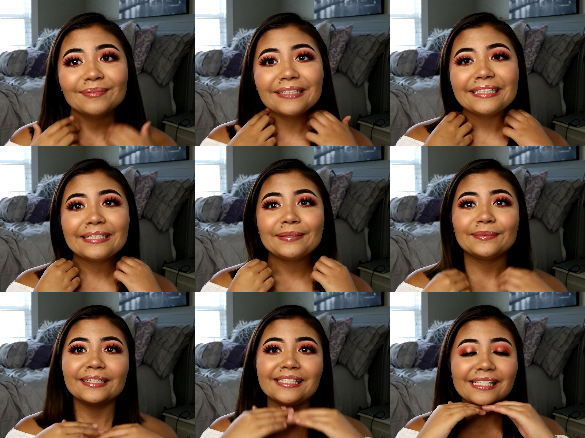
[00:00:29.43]

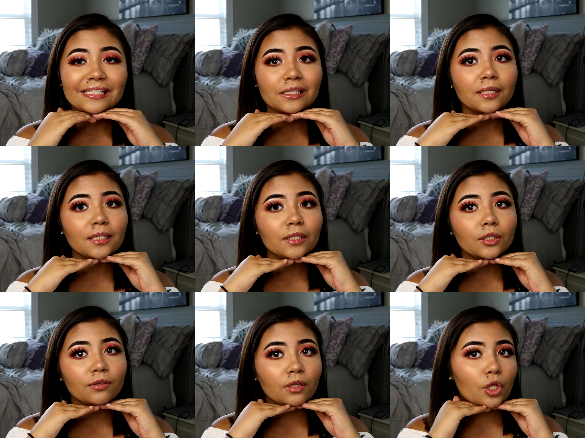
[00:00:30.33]
So this is the
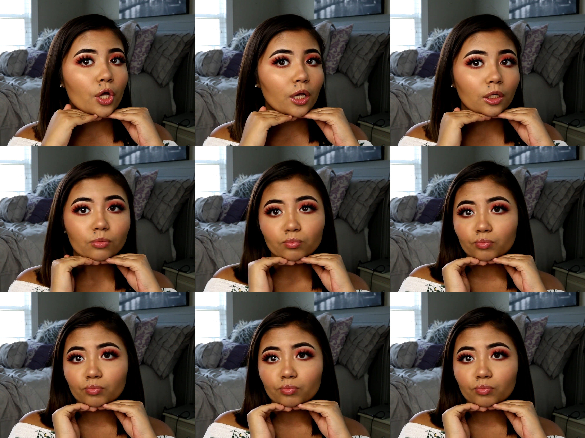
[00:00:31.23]
look.